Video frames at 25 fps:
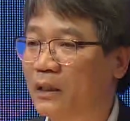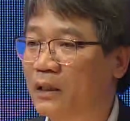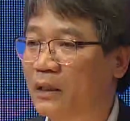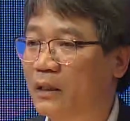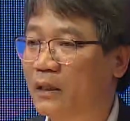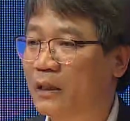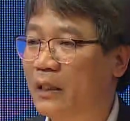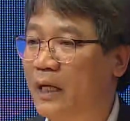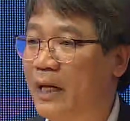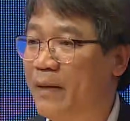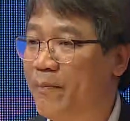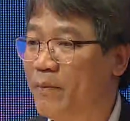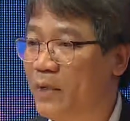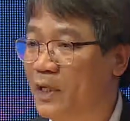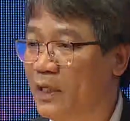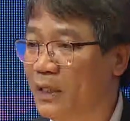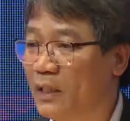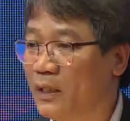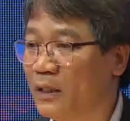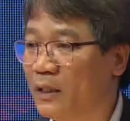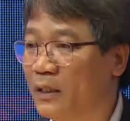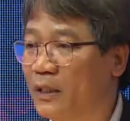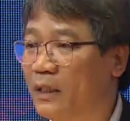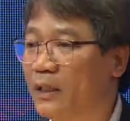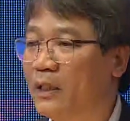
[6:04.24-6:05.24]
claimant
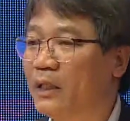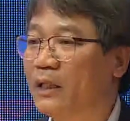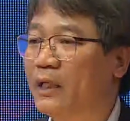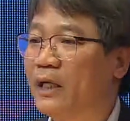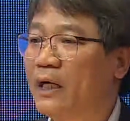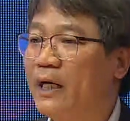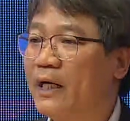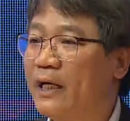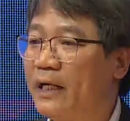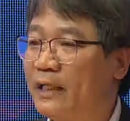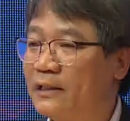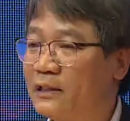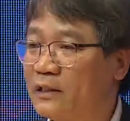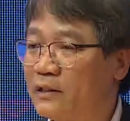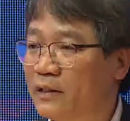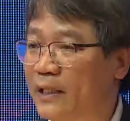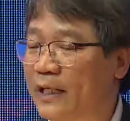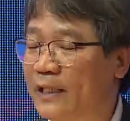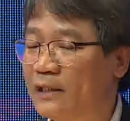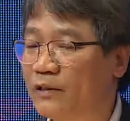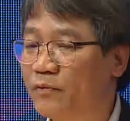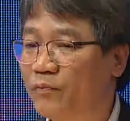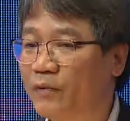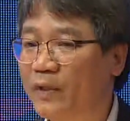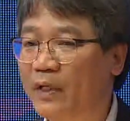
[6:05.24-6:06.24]
and
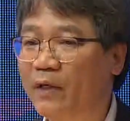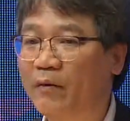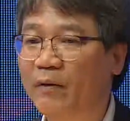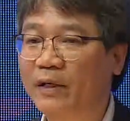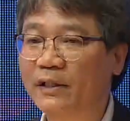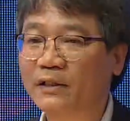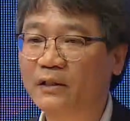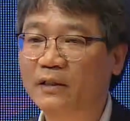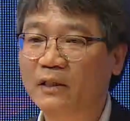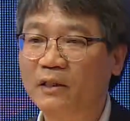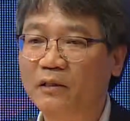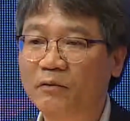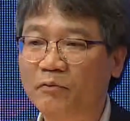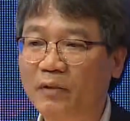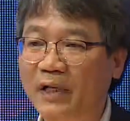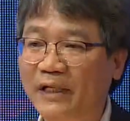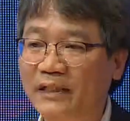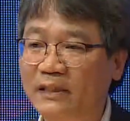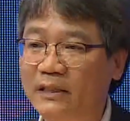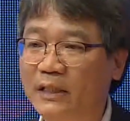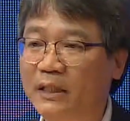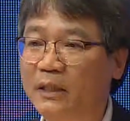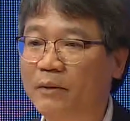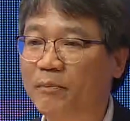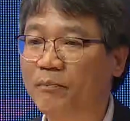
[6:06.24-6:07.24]
as well as the
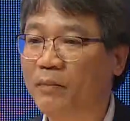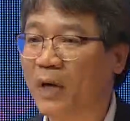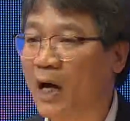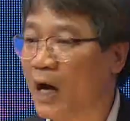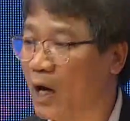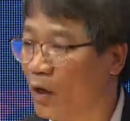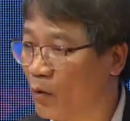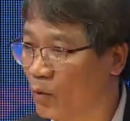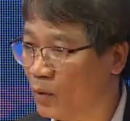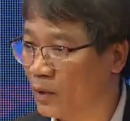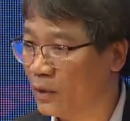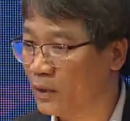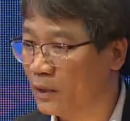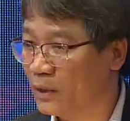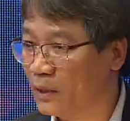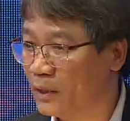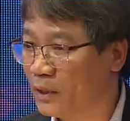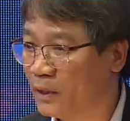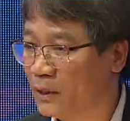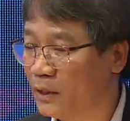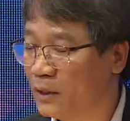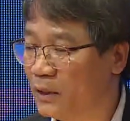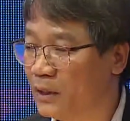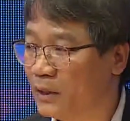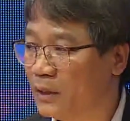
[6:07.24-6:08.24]
rising power.
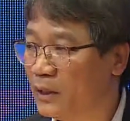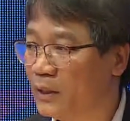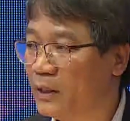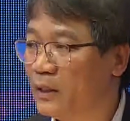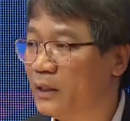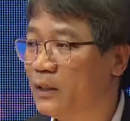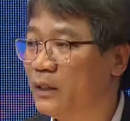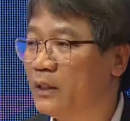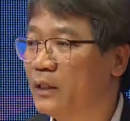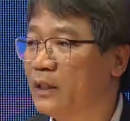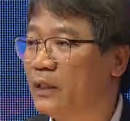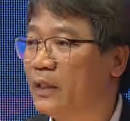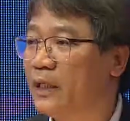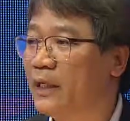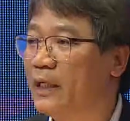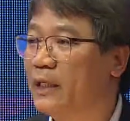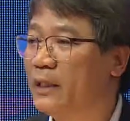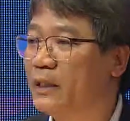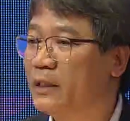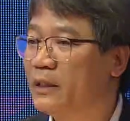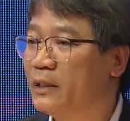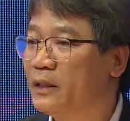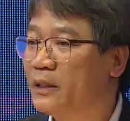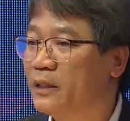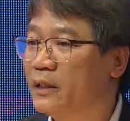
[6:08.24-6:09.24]

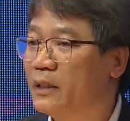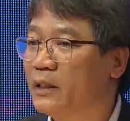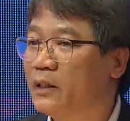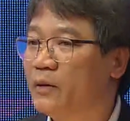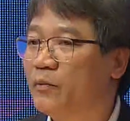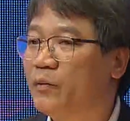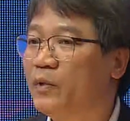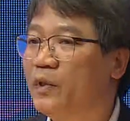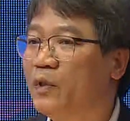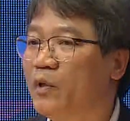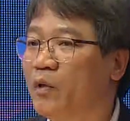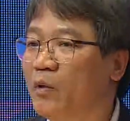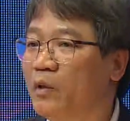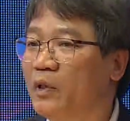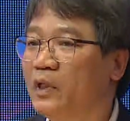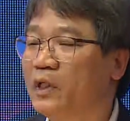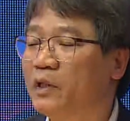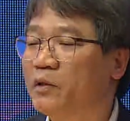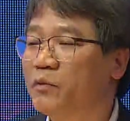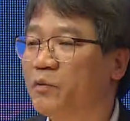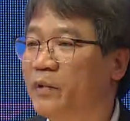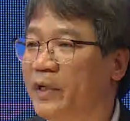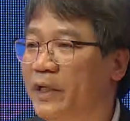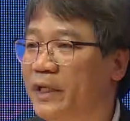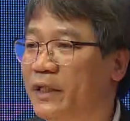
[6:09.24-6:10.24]
And we all
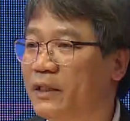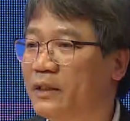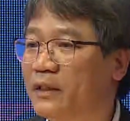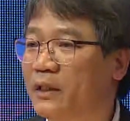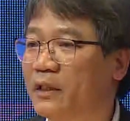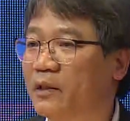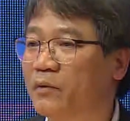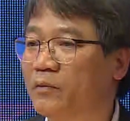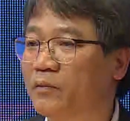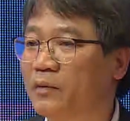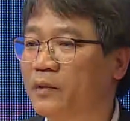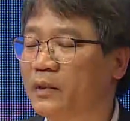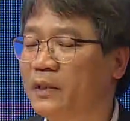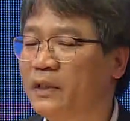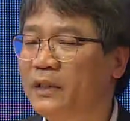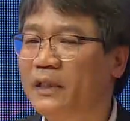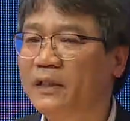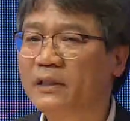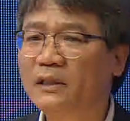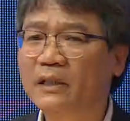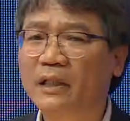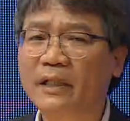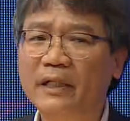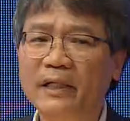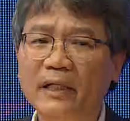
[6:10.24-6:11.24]
agree that it
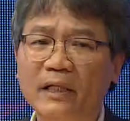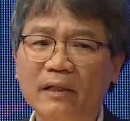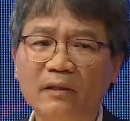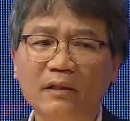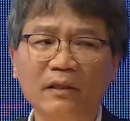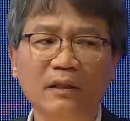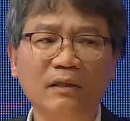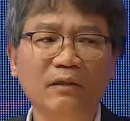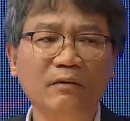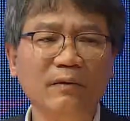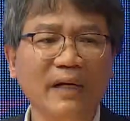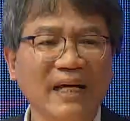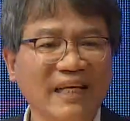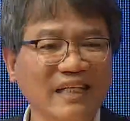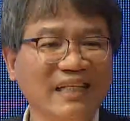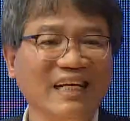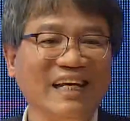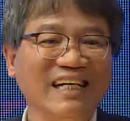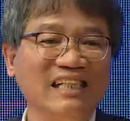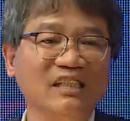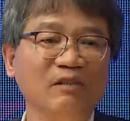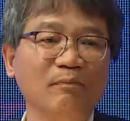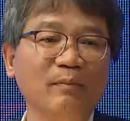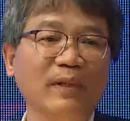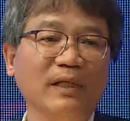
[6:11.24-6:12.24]
is here the great
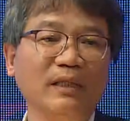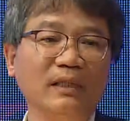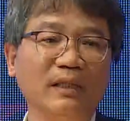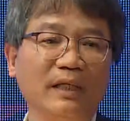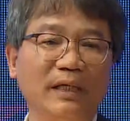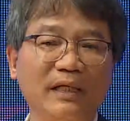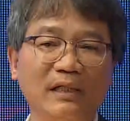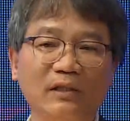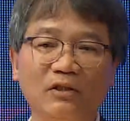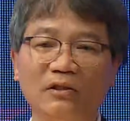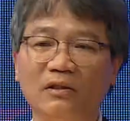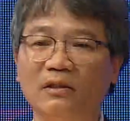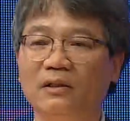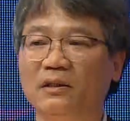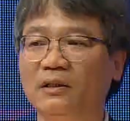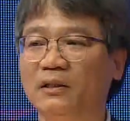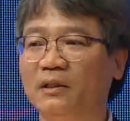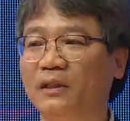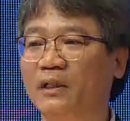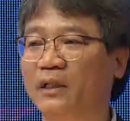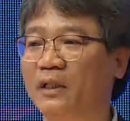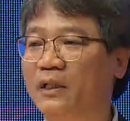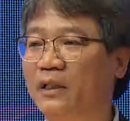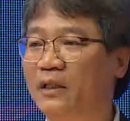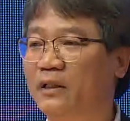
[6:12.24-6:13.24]
expectation
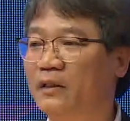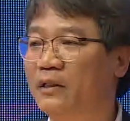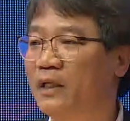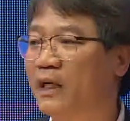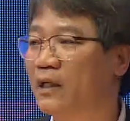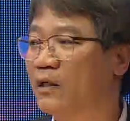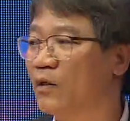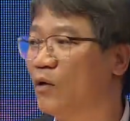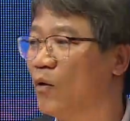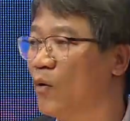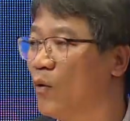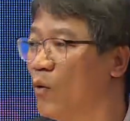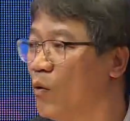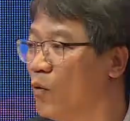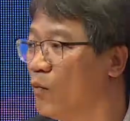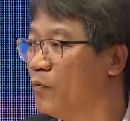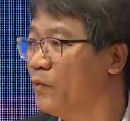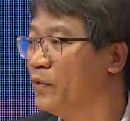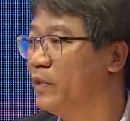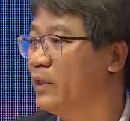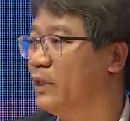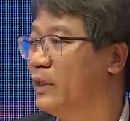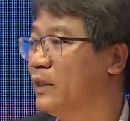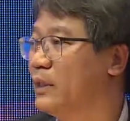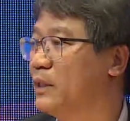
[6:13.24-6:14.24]
that all
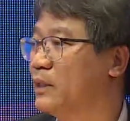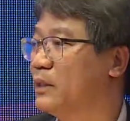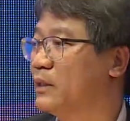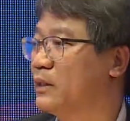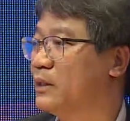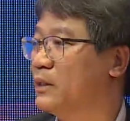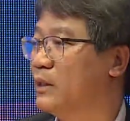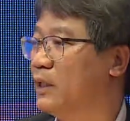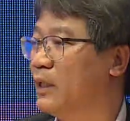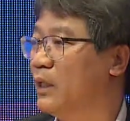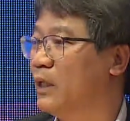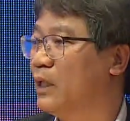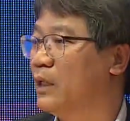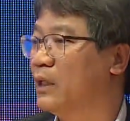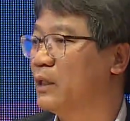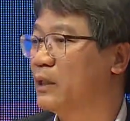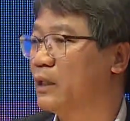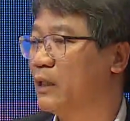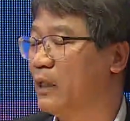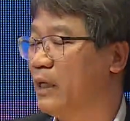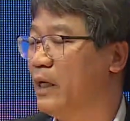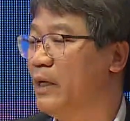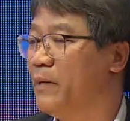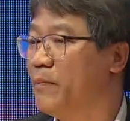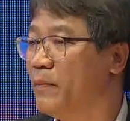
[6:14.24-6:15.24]
the
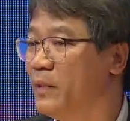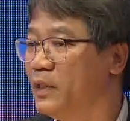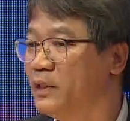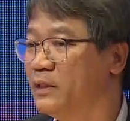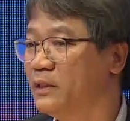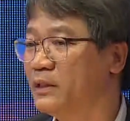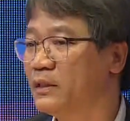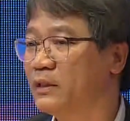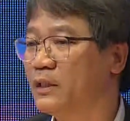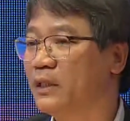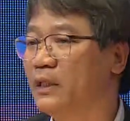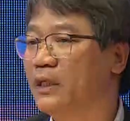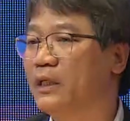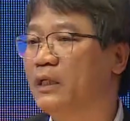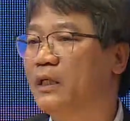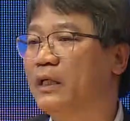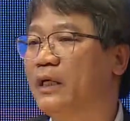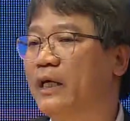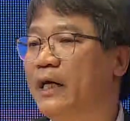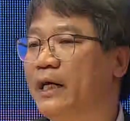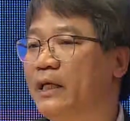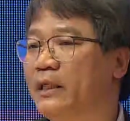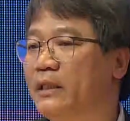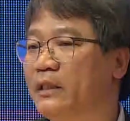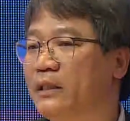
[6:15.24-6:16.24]
claimants
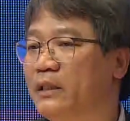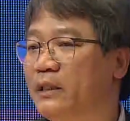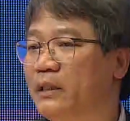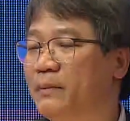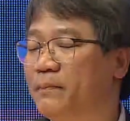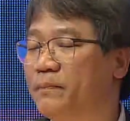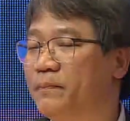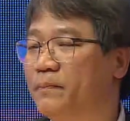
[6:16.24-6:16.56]
and the